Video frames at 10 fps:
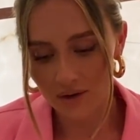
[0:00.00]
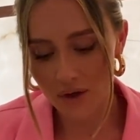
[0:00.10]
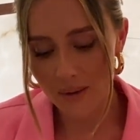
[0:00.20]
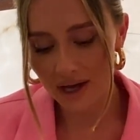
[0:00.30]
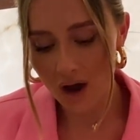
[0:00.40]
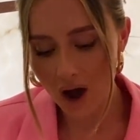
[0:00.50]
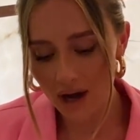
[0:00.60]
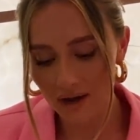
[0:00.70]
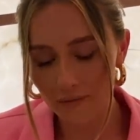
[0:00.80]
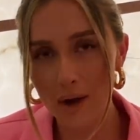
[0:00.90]
Although I can't
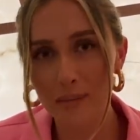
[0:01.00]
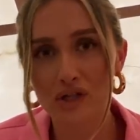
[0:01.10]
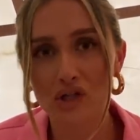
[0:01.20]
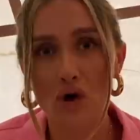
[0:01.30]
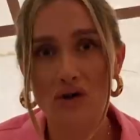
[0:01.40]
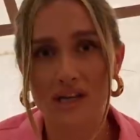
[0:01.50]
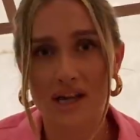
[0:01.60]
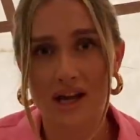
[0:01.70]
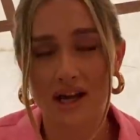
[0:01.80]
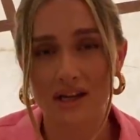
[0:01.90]
have my biscotti.